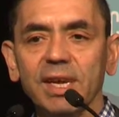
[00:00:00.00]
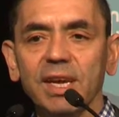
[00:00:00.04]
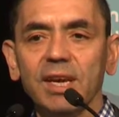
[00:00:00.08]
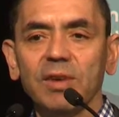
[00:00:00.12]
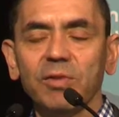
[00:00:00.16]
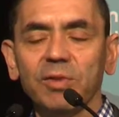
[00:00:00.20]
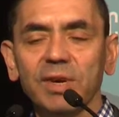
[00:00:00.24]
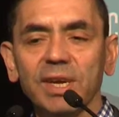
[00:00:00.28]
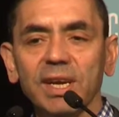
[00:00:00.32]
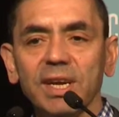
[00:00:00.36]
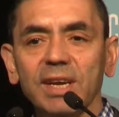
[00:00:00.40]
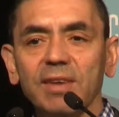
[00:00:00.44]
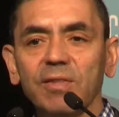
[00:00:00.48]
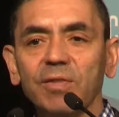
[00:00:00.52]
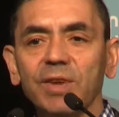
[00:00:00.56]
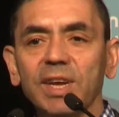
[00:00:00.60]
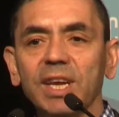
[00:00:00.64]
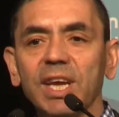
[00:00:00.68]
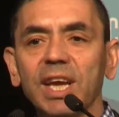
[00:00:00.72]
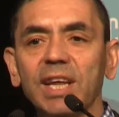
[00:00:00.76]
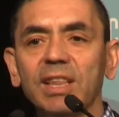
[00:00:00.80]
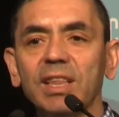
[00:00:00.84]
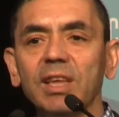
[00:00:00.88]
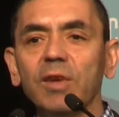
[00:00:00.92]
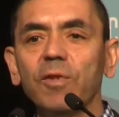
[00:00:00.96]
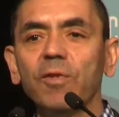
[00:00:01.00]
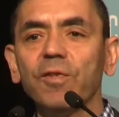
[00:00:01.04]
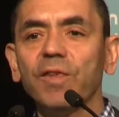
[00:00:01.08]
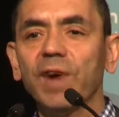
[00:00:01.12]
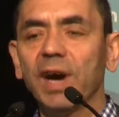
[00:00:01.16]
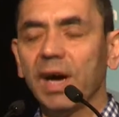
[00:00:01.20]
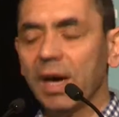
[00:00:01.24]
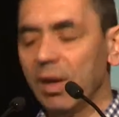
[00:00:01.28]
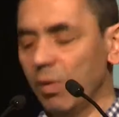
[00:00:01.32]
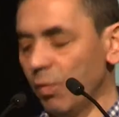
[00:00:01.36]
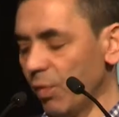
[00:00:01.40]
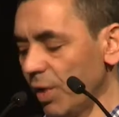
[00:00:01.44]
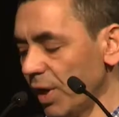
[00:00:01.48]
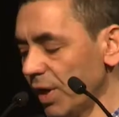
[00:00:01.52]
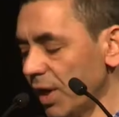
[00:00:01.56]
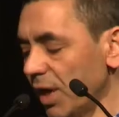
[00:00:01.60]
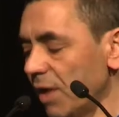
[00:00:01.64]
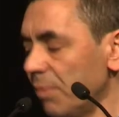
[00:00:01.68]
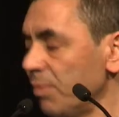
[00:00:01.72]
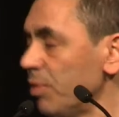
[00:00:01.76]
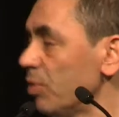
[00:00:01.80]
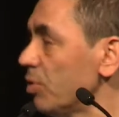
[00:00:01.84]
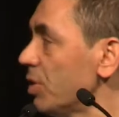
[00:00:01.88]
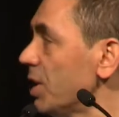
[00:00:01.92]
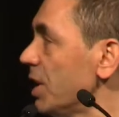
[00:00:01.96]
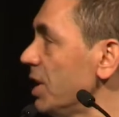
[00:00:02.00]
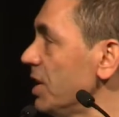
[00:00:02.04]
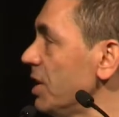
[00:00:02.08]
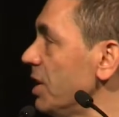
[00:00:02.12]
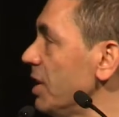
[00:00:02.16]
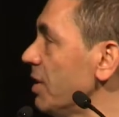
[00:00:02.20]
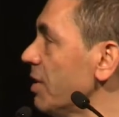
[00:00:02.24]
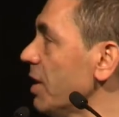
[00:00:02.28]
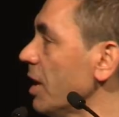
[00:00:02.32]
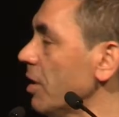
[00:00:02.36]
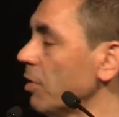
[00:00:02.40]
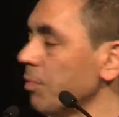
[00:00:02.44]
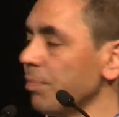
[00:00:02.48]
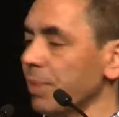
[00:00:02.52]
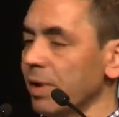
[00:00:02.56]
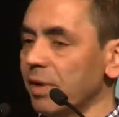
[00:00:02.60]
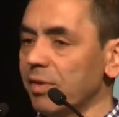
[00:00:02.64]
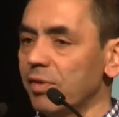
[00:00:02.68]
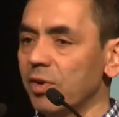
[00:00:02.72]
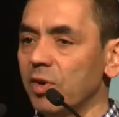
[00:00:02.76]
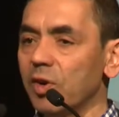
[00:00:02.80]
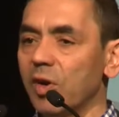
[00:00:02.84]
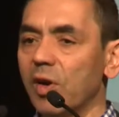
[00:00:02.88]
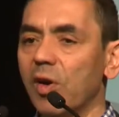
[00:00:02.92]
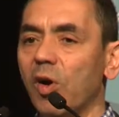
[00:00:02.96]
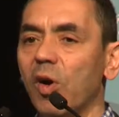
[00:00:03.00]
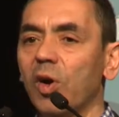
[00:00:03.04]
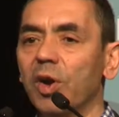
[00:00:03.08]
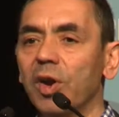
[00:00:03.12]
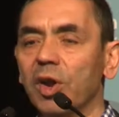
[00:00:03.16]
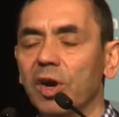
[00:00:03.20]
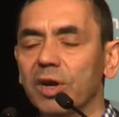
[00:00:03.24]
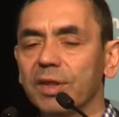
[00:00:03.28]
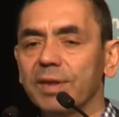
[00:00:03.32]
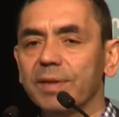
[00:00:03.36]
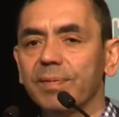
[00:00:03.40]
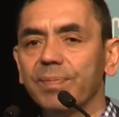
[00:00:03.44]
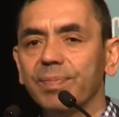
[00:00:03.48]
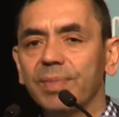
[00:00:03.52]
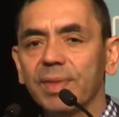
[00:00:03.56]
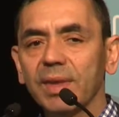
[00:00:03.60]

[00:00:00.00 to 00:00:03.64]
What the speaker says: we can define whether a mutation is expressed or not.